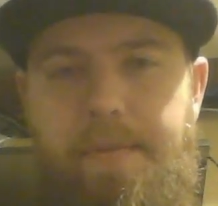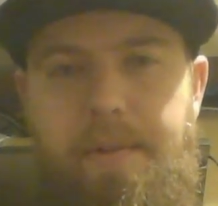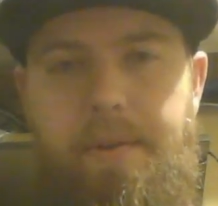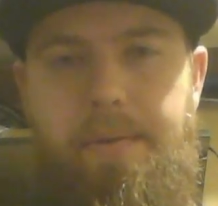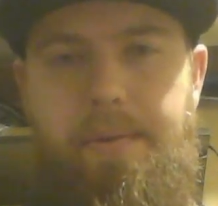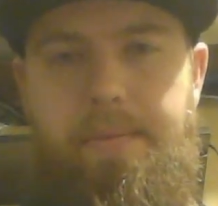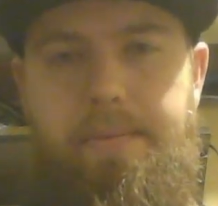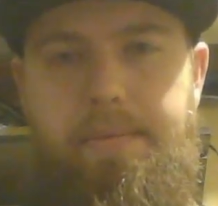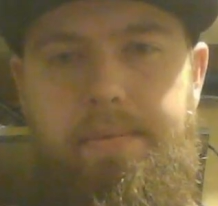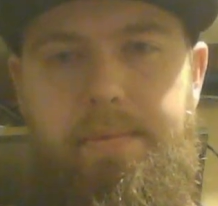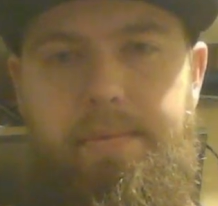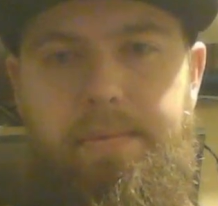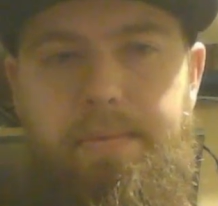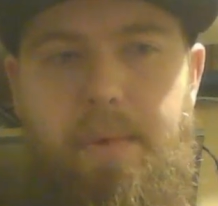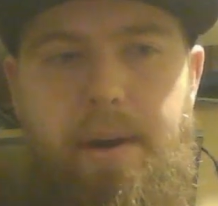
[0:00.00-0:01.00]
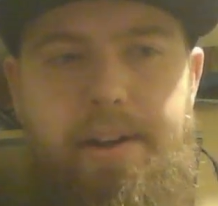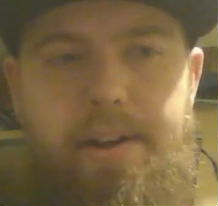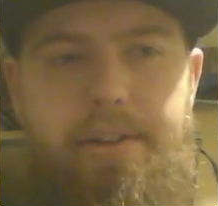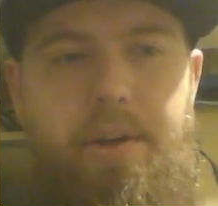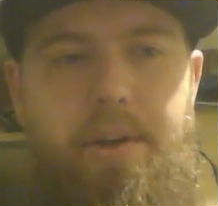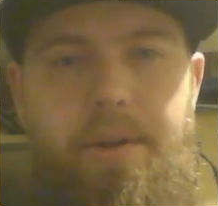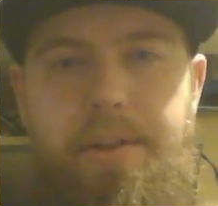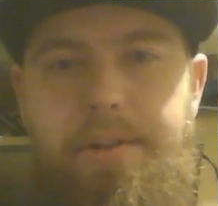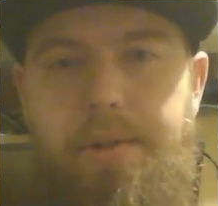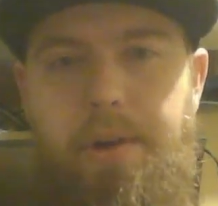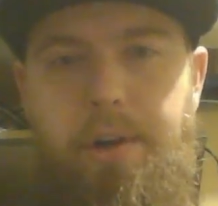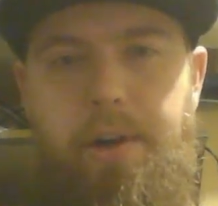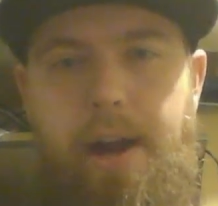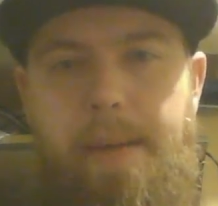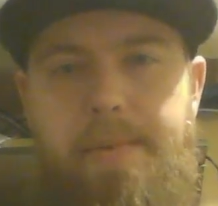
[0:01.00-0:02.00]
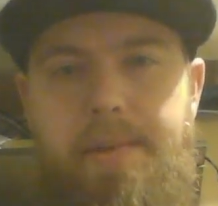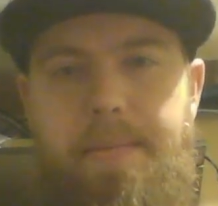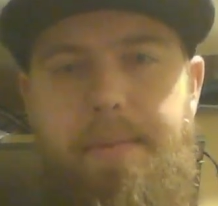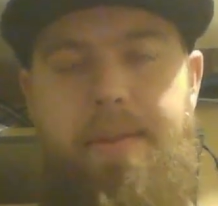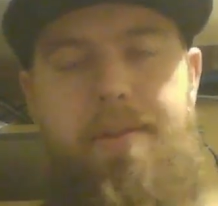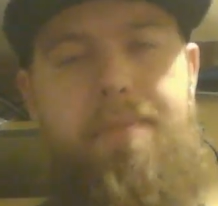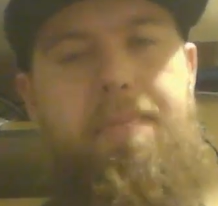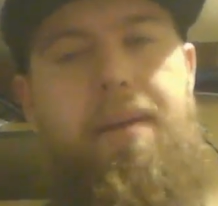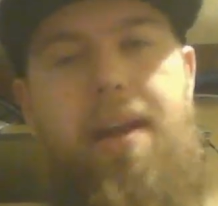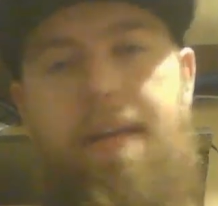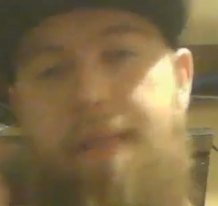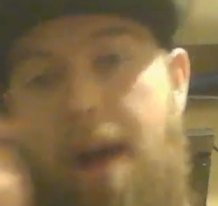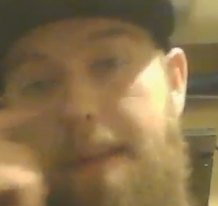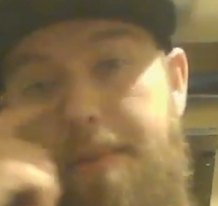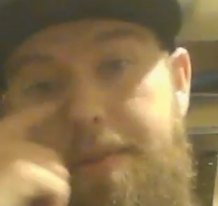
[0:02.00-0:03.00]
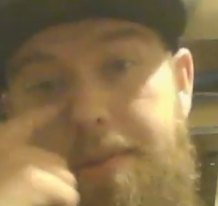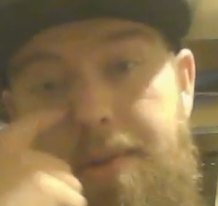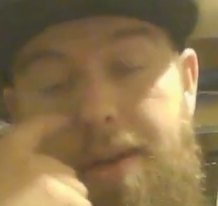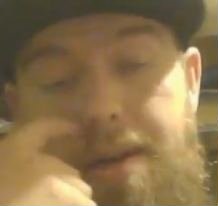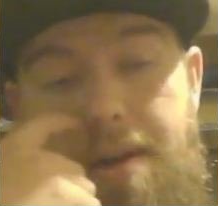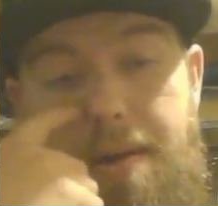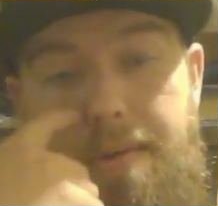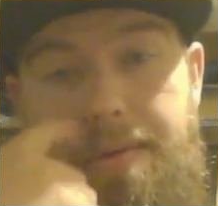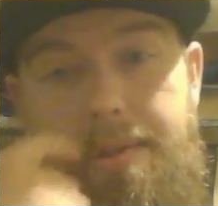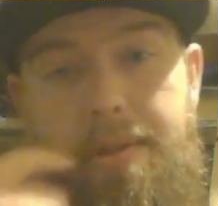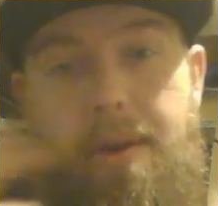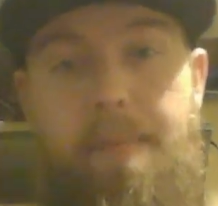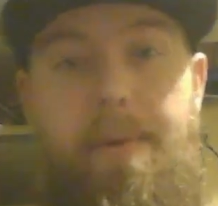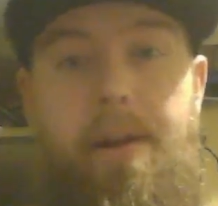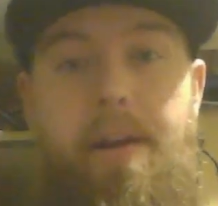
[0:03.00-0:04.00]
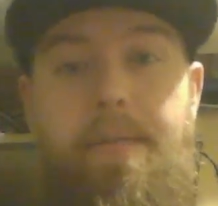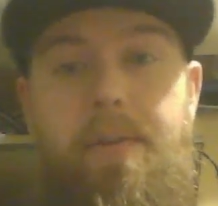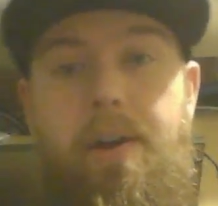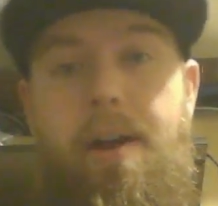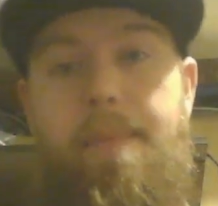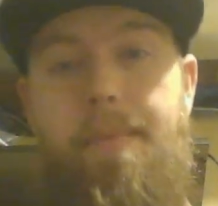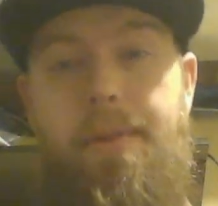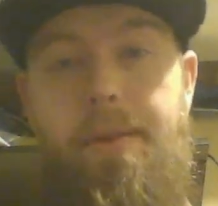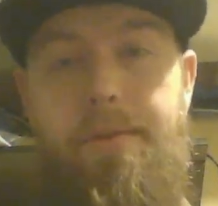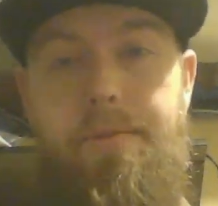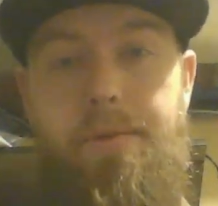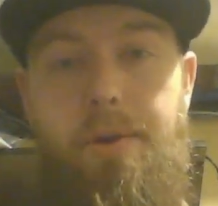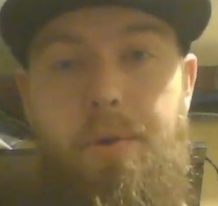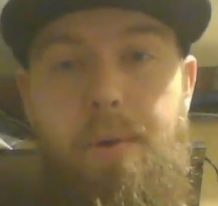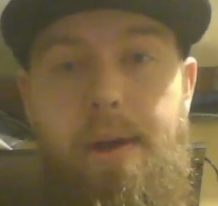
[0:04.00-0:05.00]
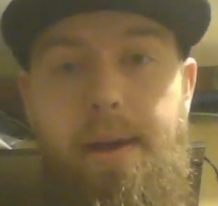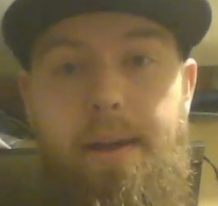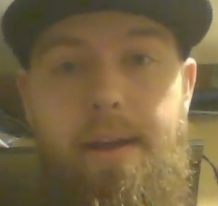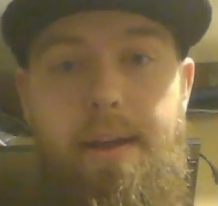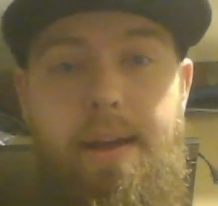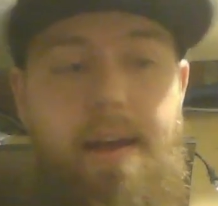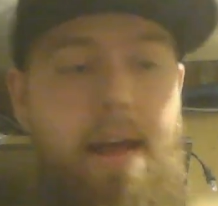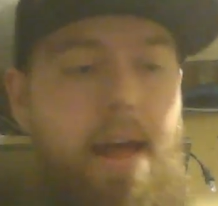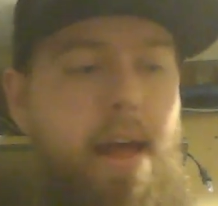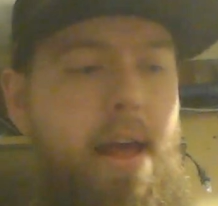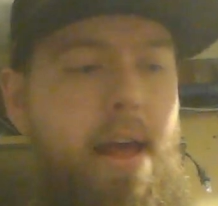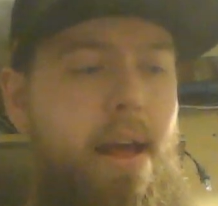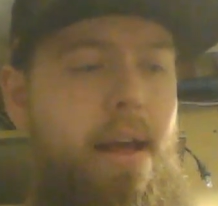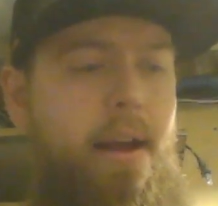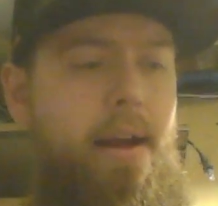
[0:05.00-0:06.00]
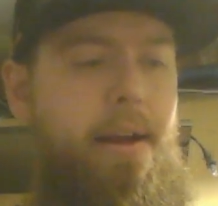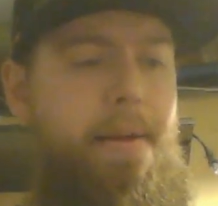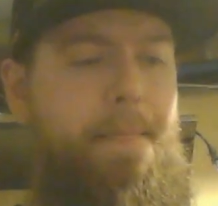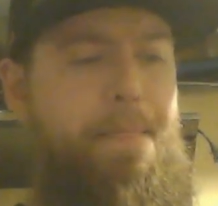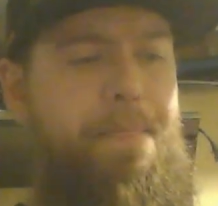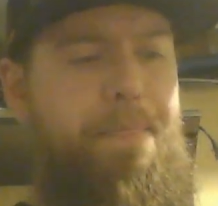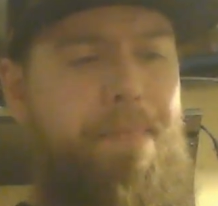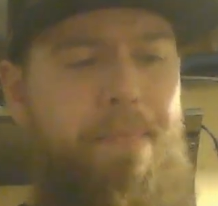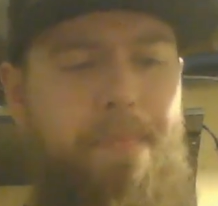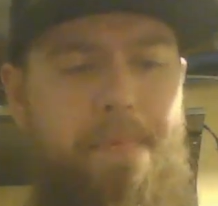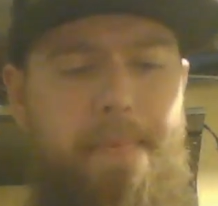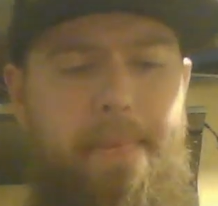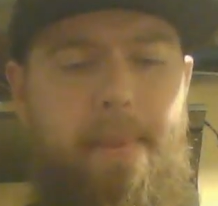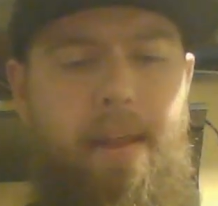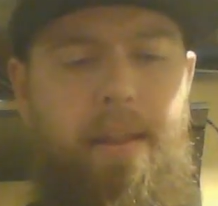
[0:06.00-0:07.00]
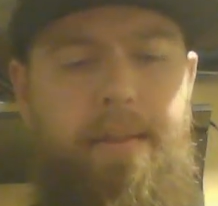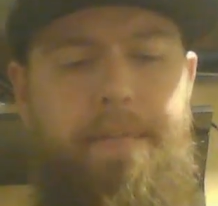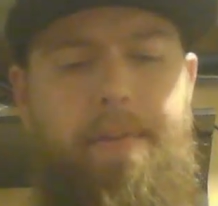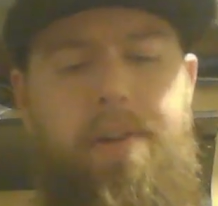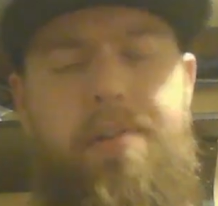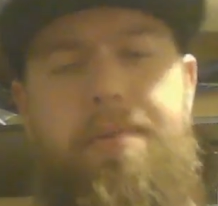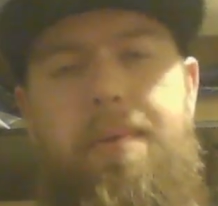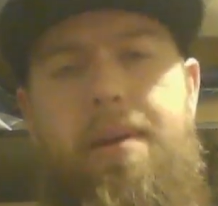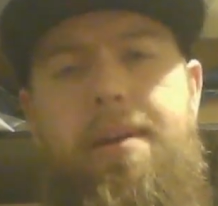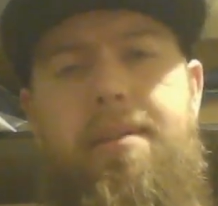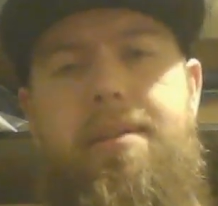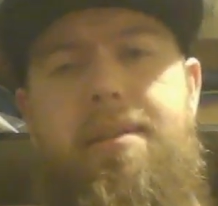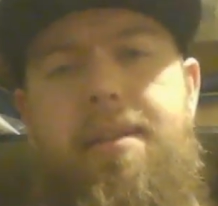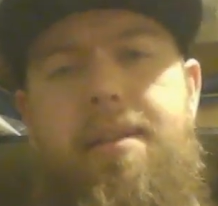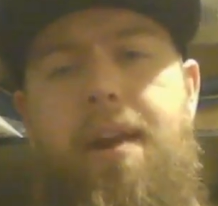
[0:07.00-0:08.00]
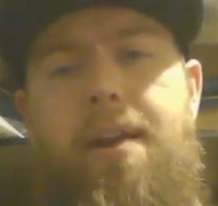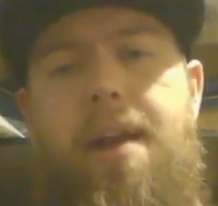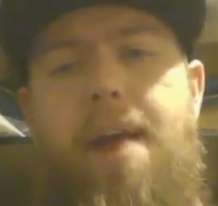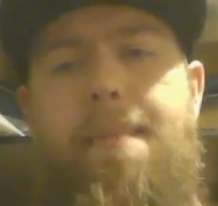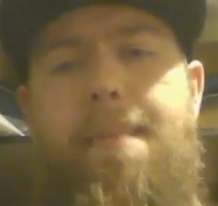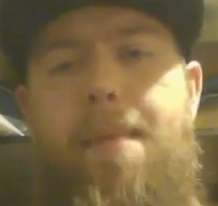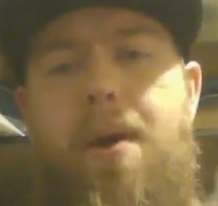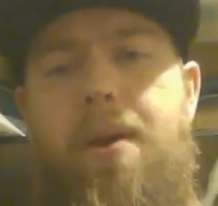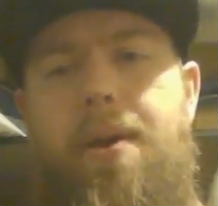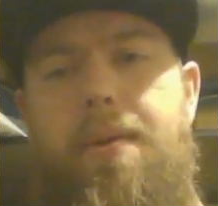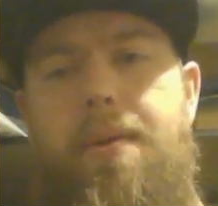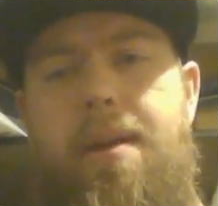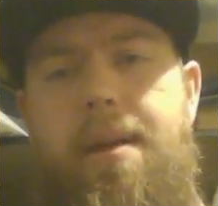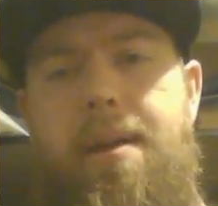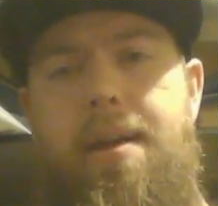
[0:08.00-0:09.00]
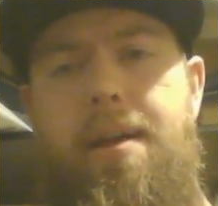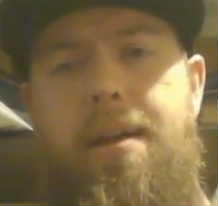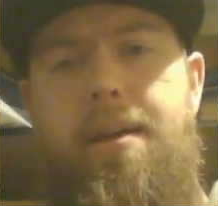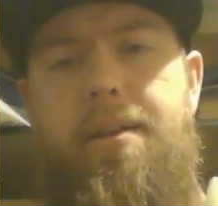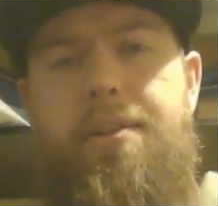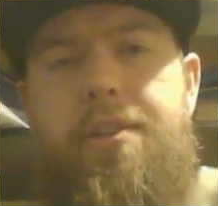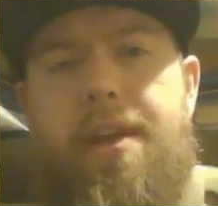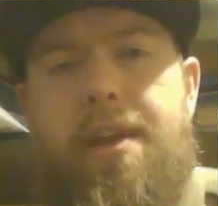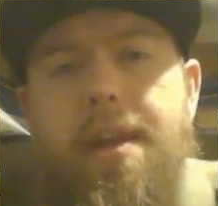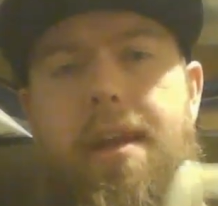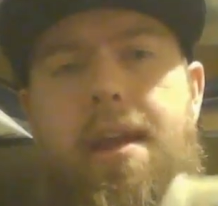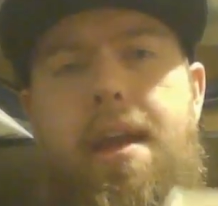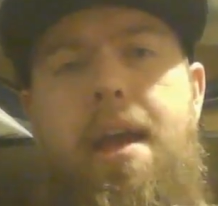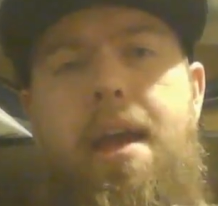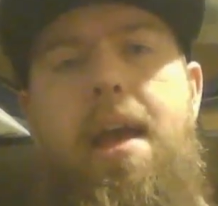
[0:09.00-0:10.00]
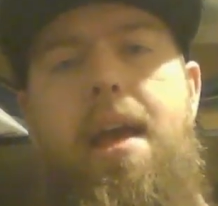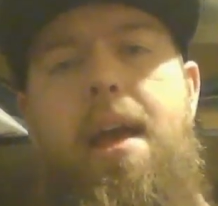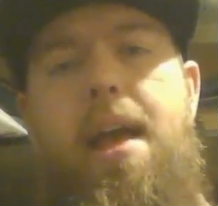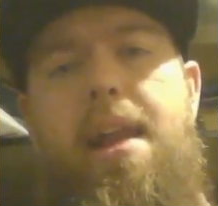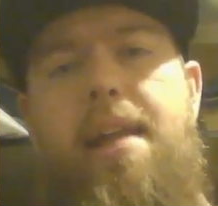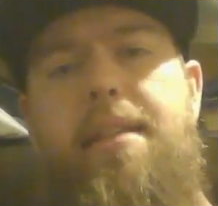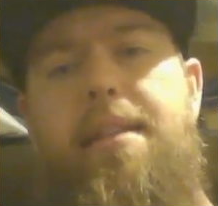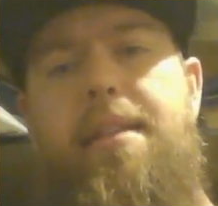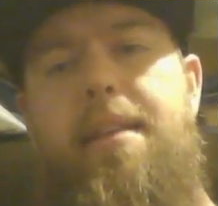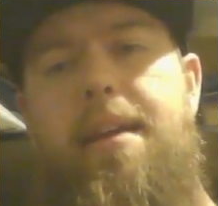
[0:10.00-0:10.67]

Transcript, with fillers: if you want to just go to the store and grab something, there's plenty of options you can use. So I'm going to cover a couple of those real quick. Um, the first one is this Gary Yamamoto jig. And at